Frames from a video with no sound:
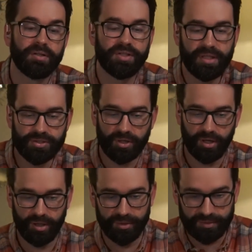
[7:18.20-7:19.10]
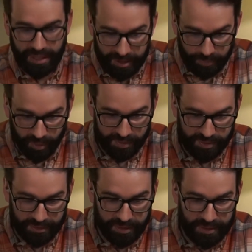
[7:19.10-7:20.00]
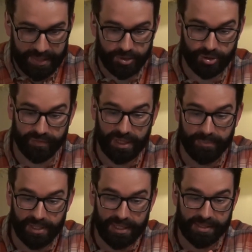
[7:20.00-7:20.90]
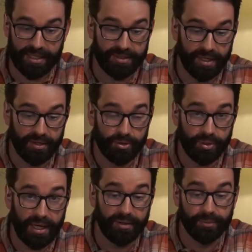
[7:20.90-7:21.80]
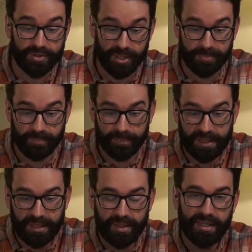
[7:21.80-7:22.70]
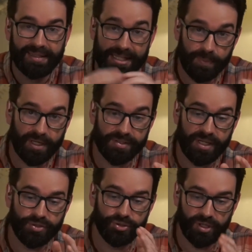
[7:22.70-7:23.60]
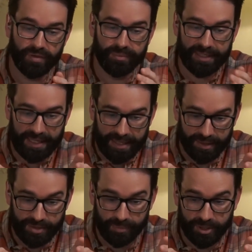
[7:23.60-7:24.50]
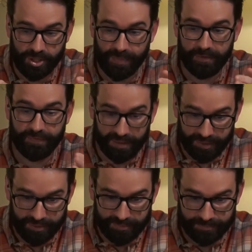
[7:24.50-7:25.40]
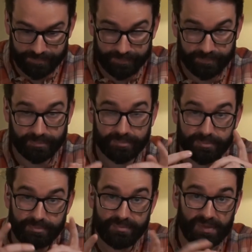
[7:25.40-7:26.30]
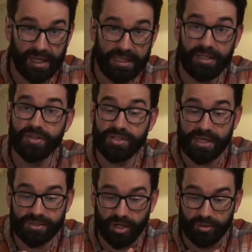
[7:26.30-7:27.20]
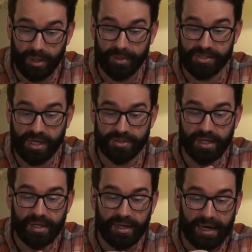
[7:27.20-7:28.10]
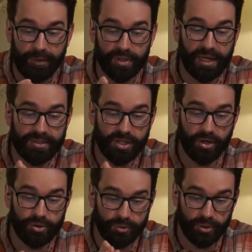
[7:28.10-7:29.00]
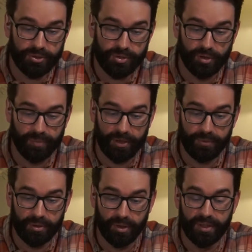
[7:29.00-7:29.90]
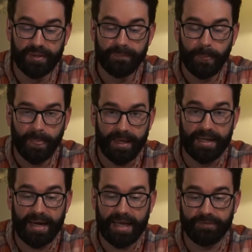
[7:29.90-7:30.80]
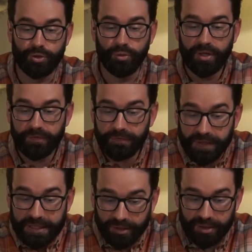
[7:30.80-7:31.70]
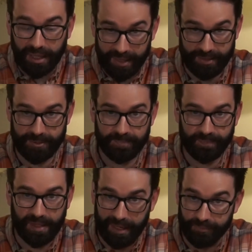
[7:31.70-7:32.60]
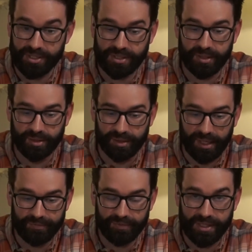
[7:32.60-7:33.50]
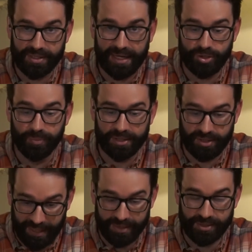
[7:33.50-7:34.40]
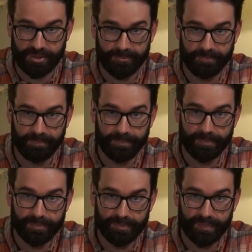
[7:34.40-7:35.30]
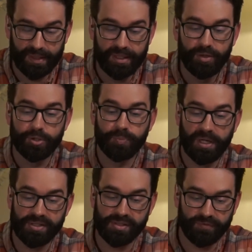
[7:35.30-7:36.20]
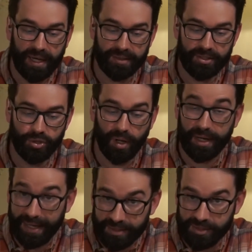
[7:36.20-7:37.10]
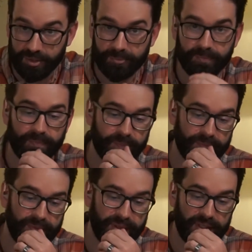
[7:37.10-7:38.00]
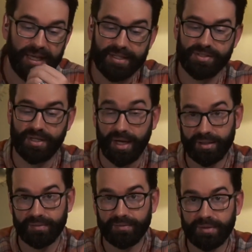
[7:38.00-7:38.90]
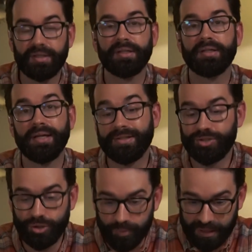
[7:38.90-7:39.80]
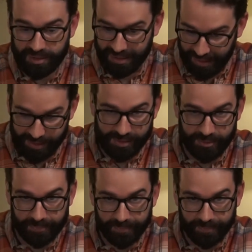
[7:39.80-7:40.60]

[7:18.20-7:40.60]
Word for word: See, these are all data points that the data driven MD has not taken into account, it would seem. And that's because he isn't driven by data so much as by feelings. And he even says so. Remember, he says, I would like to go to a grocery store with my three year old and not have to feel like I'm risking her life. Is that too much to ask? Which brings us finally to our answer yes, Doc, it's too much to ask.